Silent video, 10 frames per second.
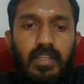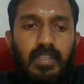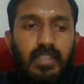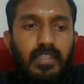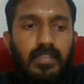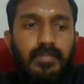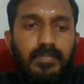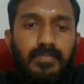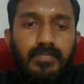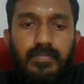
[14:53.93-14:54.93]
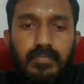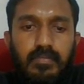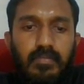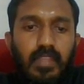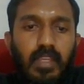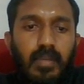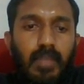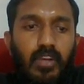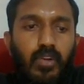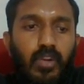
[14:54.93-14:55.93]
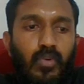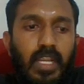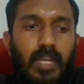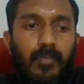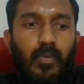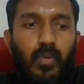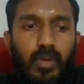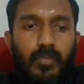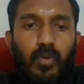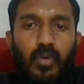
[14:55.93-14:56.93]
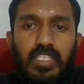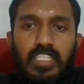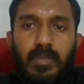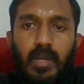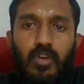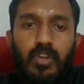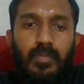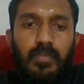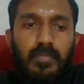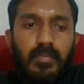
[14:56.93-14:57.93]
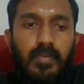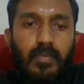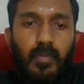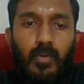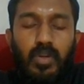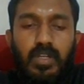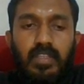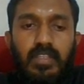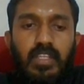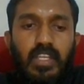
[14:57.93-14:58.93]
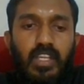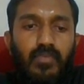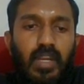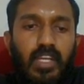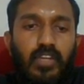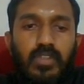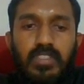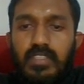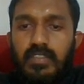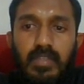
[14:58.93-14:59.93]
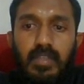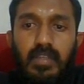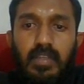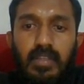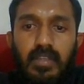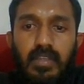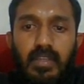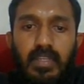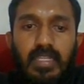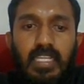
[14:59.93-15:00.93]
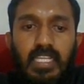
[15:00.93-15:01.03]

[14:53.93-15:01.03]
Here black got rook and pawn. Pawn is about to promote. White goes Here,